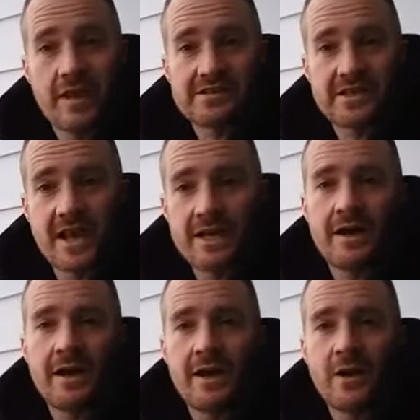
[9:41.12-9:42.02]
thanks
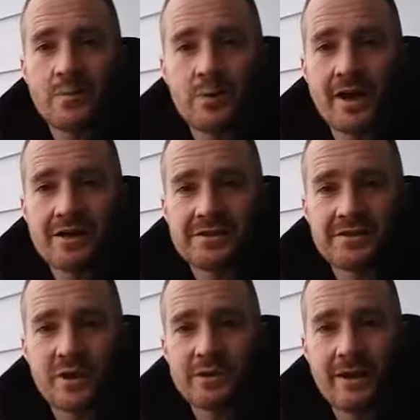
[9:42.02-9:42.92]
again. I hope you guys
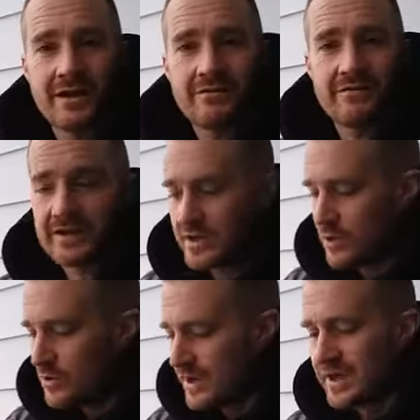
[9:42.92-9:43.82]
enjoyed my
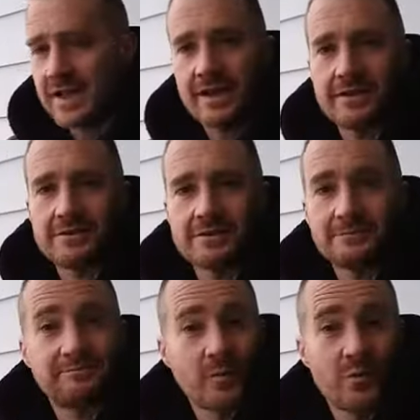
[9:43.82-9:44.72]
video and
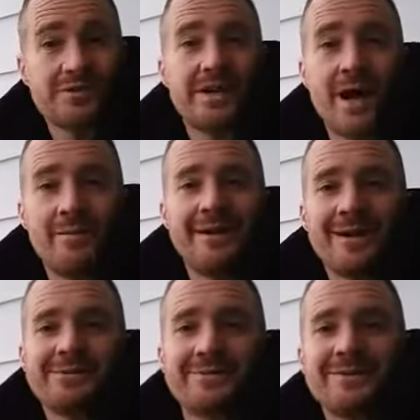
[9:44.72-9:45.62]
we'll see you on my
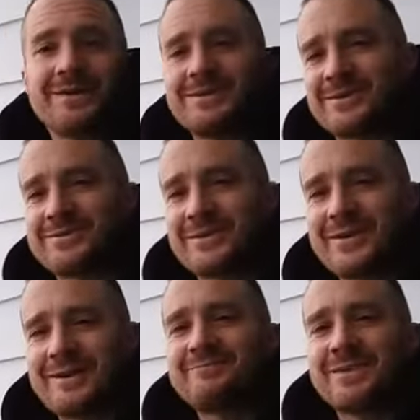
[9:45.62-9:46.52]
next one. So till
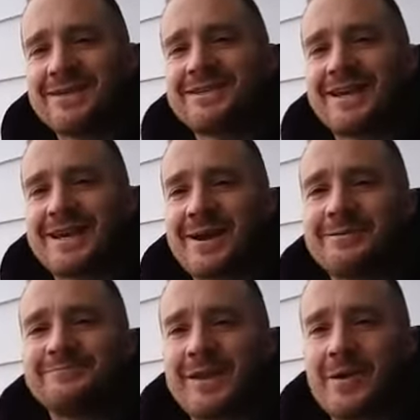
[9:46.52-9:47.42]
then, take
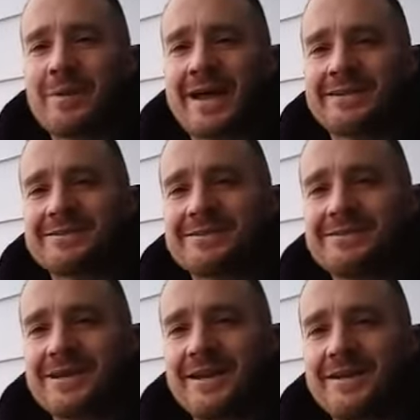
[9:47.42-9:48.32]
care.
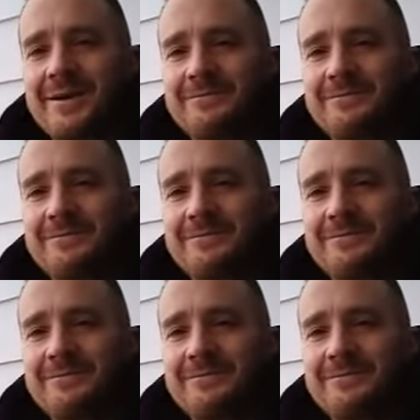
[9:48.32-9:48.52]
AromatiX, signing